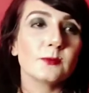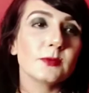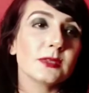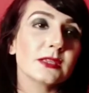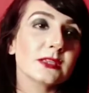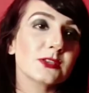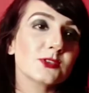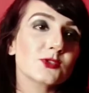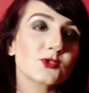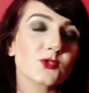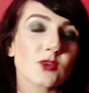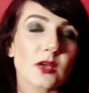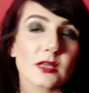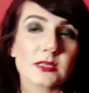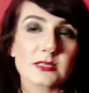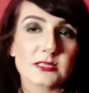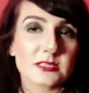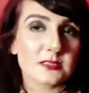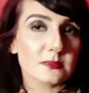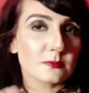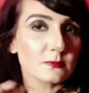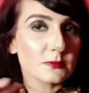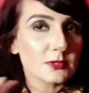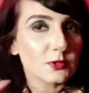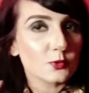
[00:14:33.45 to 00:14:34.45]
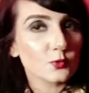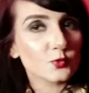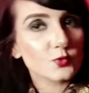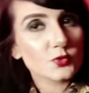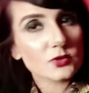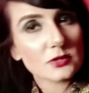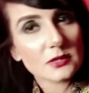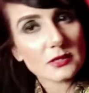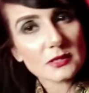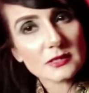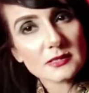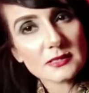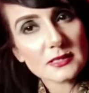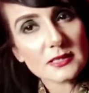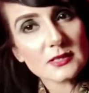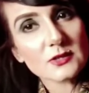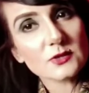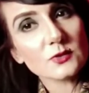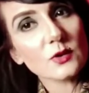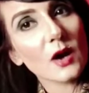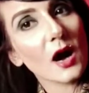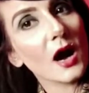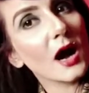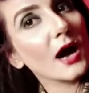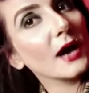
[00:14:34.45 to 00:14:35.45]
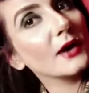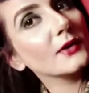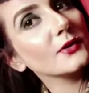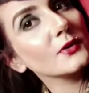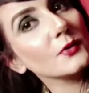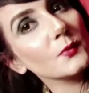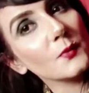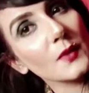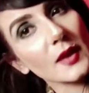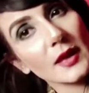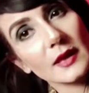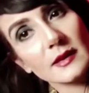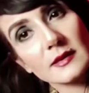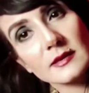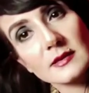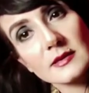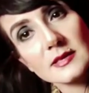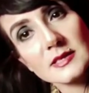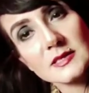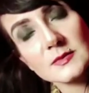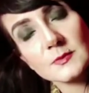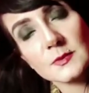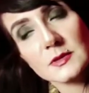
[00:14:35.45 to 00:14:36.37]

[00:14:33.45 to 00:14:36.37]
we can transmute it into higher awareness,